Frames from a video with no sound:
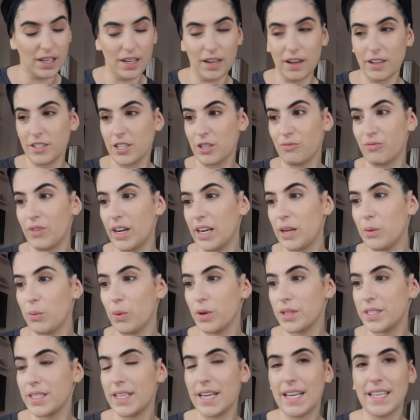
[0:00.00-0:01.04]
I just really
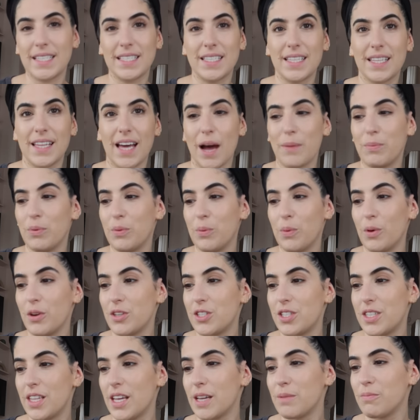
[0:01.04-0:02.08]
wasn't into the Apple
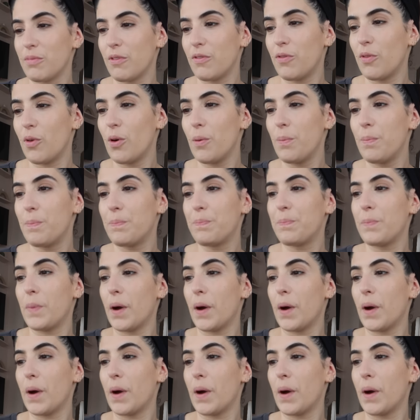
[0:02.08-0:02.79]
Watch thing before,